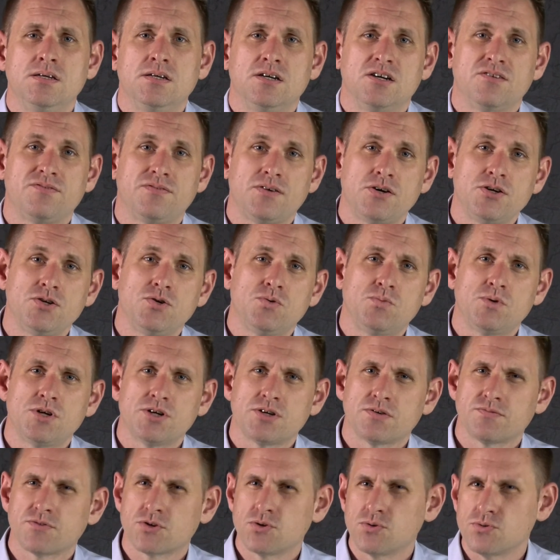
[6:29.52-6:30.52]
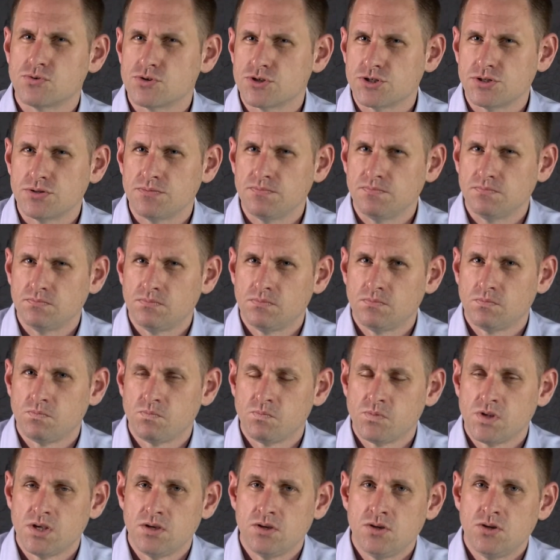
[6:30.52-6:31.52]
A final word of caution.
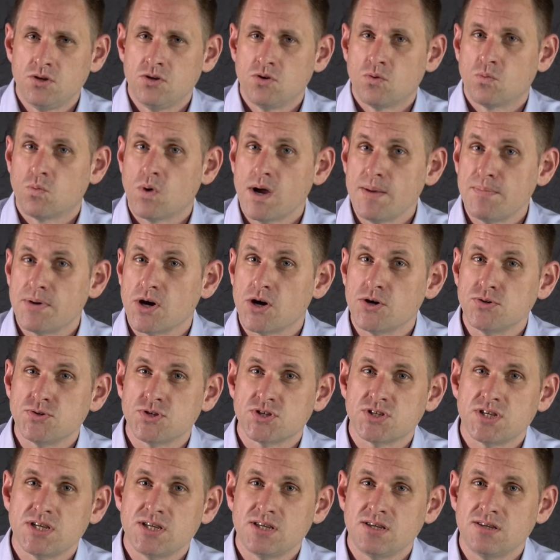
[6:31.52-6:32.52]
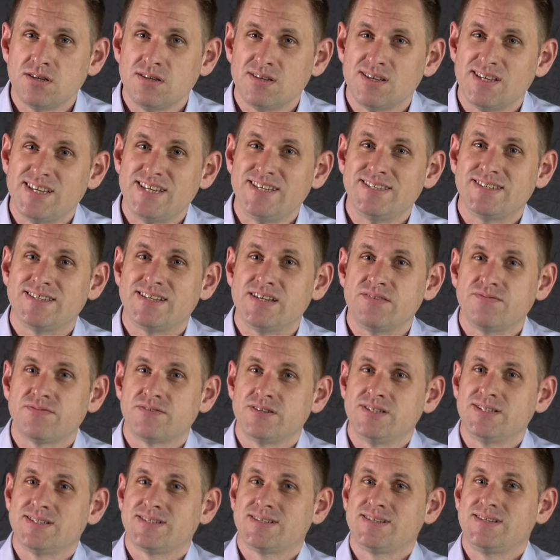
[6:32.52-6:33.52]
Web hosting is
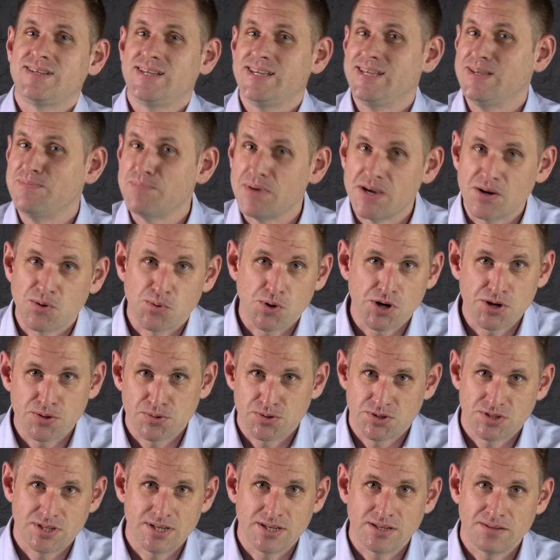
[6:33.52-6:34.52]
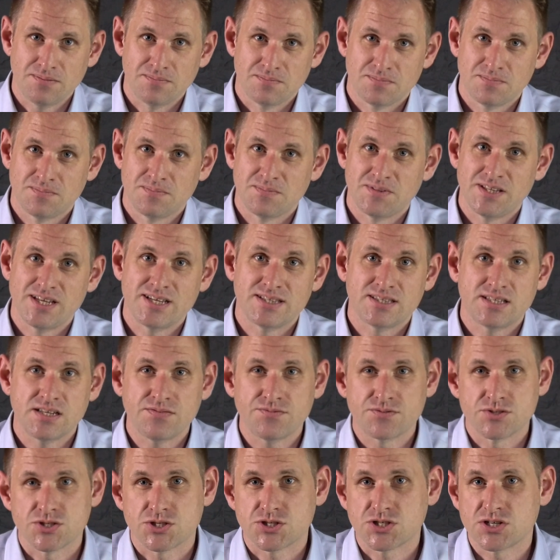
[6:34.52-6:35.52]
different to email hosting. They're
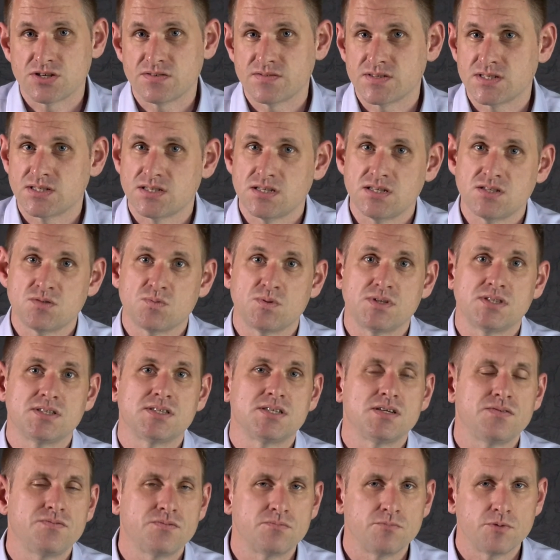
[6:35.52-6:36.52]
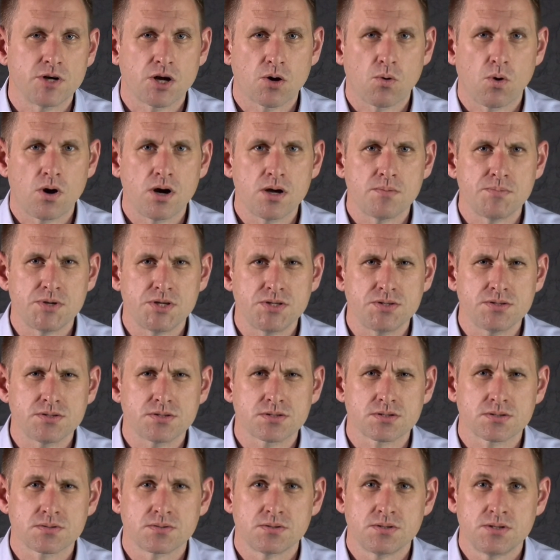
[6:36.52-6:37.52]
different services with different
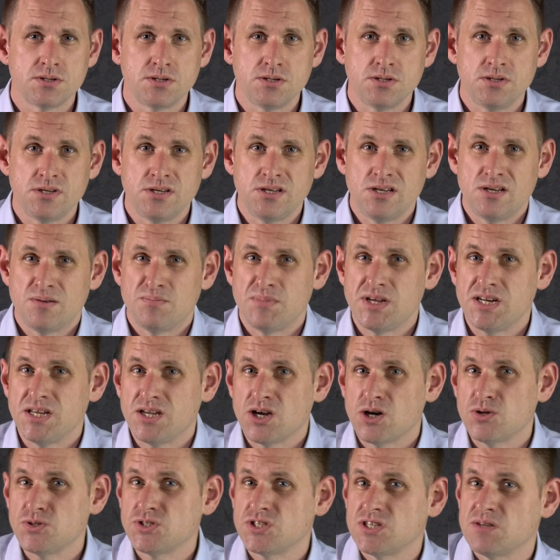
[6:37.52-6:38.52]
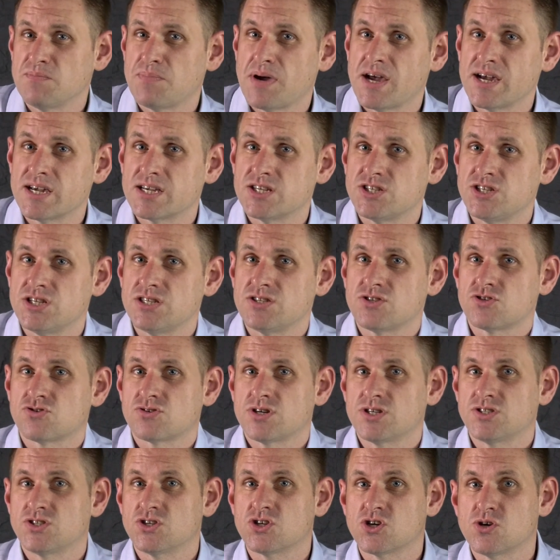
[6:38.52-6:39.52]
requirements. Many hosting packages
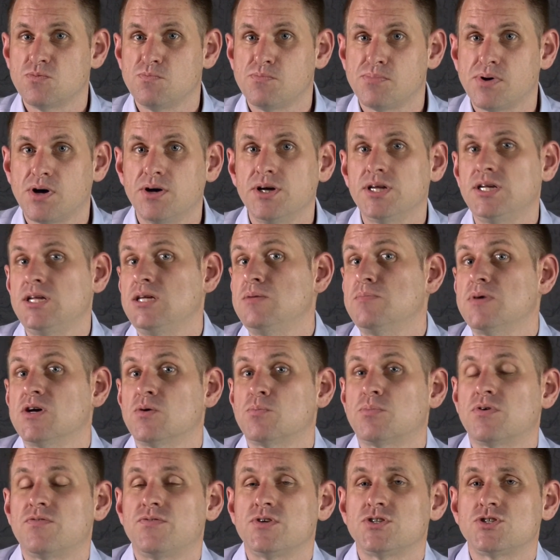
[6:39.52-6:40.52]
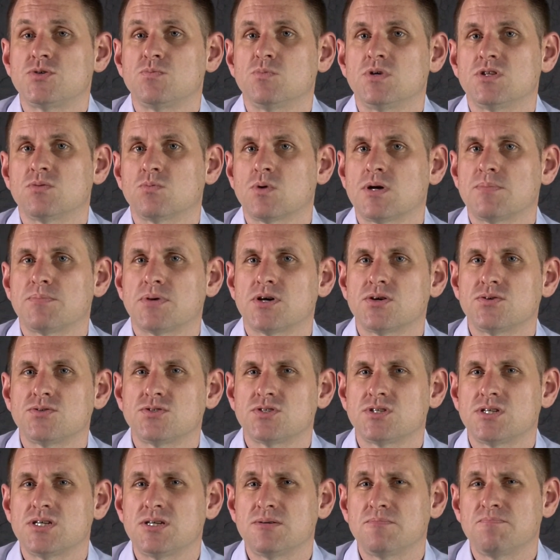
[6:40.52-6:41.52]
try to combine email provision with web
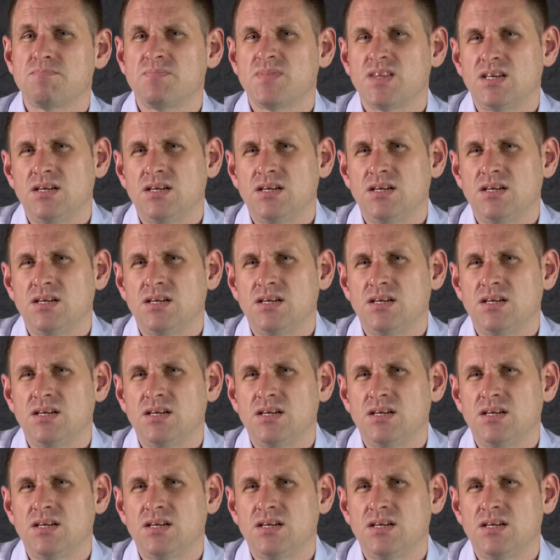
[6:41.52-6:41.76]
hosting,